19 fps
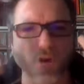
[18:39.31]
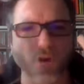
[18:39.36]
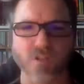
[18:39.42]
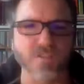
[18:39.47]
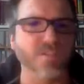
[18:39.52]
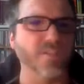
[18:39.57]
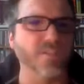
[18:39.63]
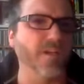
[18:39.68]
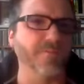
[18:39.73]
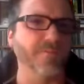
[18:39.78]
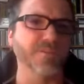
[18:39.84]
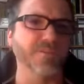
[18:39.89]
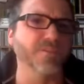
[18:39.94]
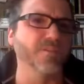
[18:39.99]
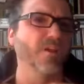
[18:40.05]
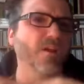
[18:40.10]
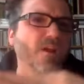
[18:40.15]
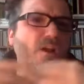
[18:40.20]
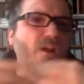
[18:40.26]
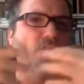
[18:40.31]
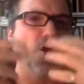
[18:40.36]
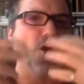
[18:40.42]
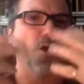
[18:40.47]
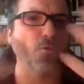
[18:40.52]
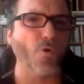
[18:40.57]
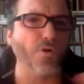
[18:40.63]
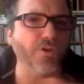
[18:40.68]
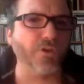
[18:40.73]
concepts,
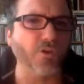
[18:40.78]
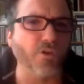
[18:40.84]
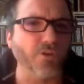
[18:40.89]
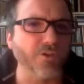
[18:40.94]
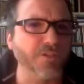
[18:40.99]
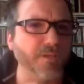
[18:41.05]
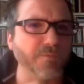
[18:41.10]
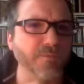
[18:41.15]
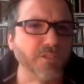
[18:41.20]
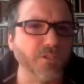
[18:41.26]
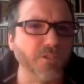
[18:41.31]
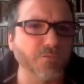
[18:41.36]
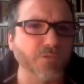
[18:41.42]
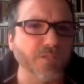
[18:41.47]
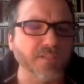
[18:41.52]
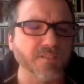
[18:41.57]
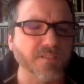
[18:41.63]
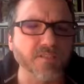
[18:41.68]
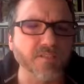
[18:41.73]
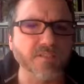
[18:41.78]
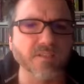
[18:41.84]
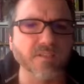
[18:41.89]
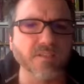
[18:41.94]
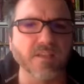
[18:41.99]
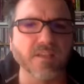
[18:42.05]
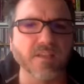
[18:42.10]
or working on their media presence.